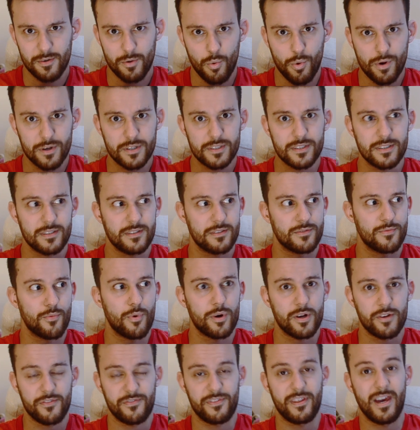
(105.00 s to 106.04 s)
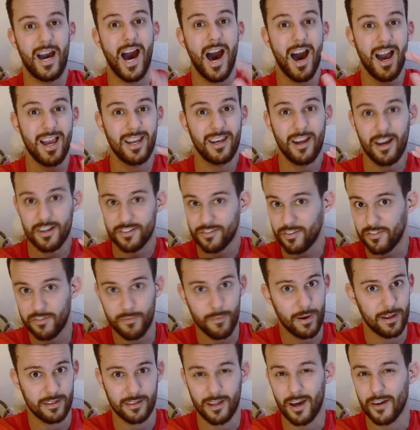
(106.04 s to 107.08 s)
was one of the highlights of
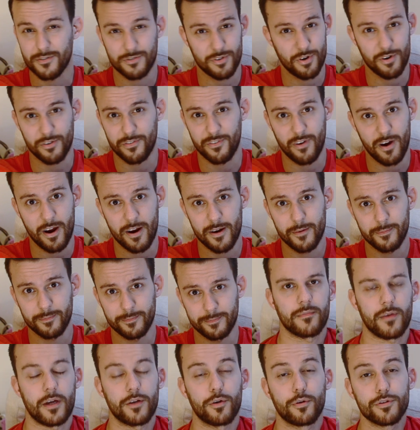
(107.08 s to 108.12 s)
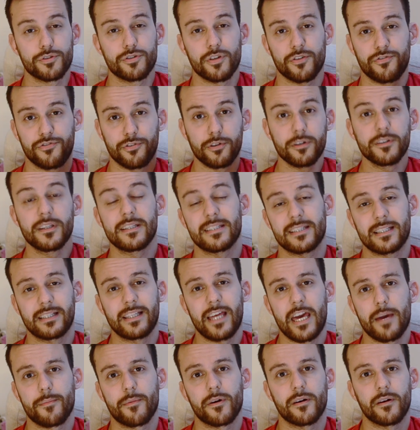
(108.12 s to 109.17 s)
my life so far. And also, full
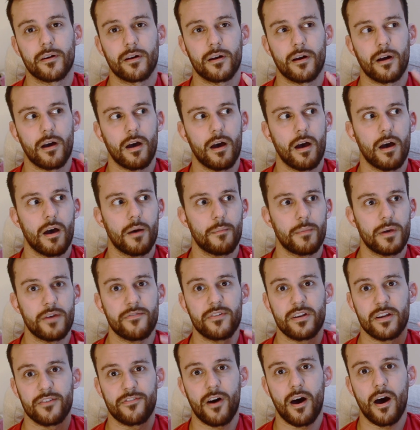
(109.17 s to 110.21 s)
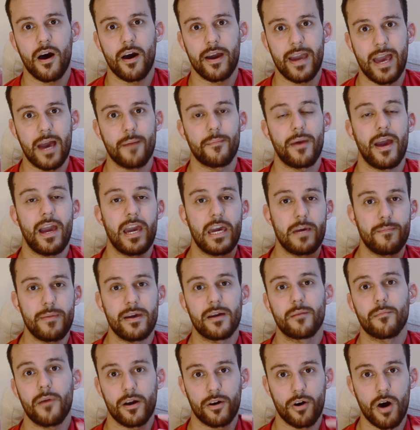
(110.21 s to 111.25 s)
disclaimer, um, even if I am
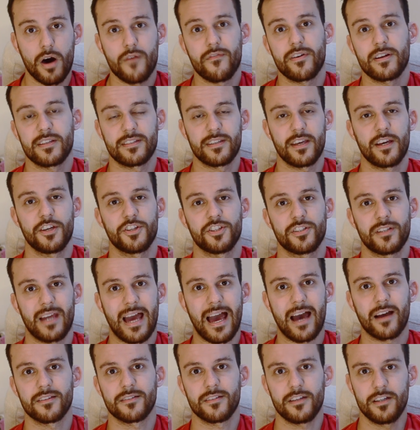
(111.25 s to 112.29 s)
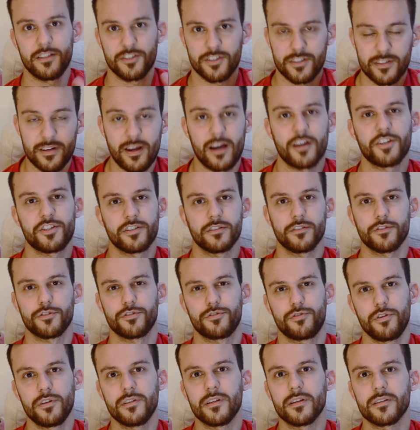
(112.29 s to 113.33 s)
aiming my conversation at international
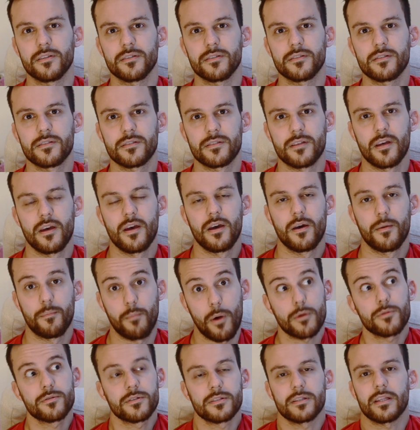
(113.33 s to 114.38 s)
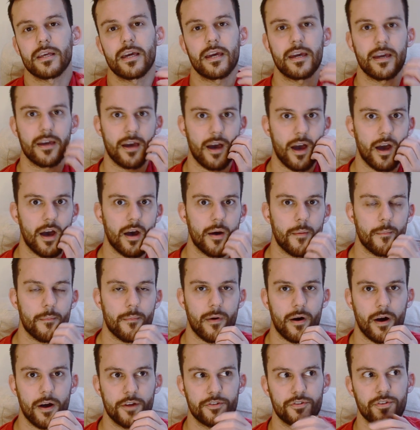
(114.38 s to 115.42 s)
students, mostly, um,
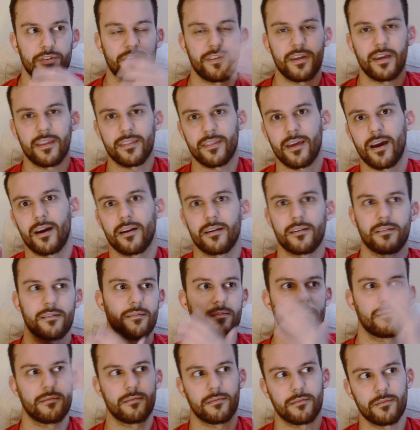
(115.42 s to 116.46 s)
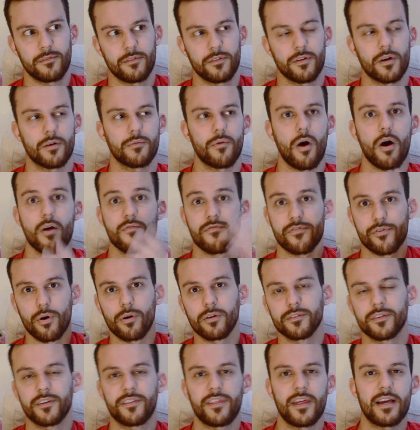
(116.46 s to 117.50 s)
I do think that, you know,
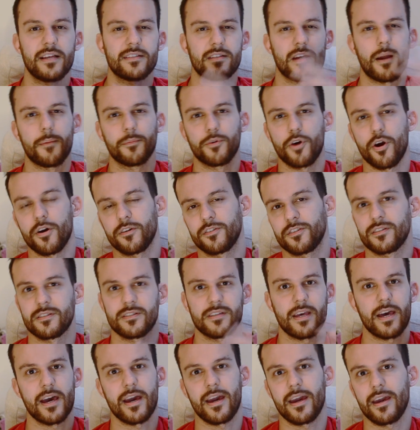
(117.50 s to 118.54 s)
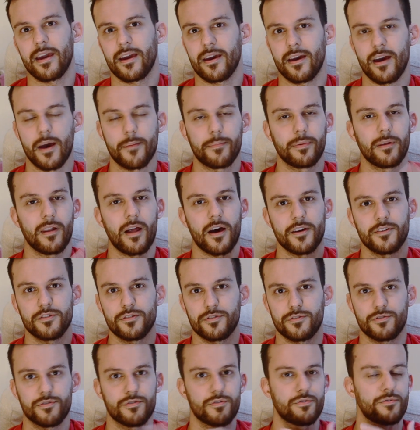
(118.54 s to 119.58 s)
overall the things that I'm going to say
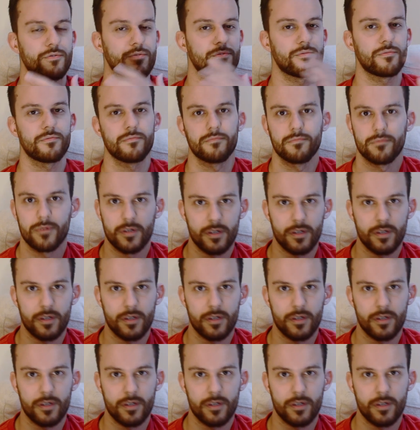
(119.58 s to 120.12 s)
applies to